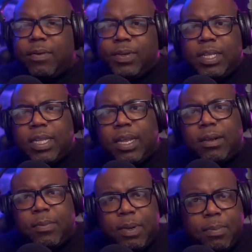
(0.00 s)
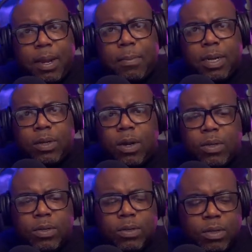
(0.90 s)
did that. I mean, my, my
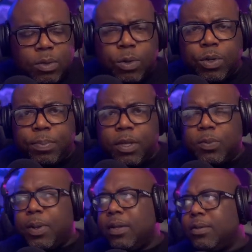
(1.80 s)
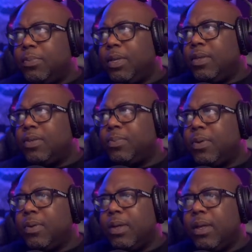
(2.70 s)
dogs are 200 plus pounds apiece,
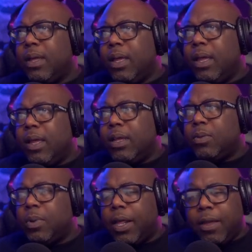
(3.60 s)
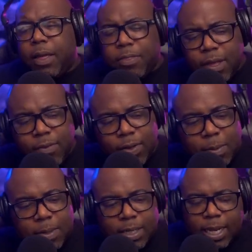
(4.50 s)
bro. So when I, I think of it,
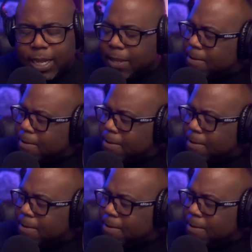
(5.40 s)
I'm just like,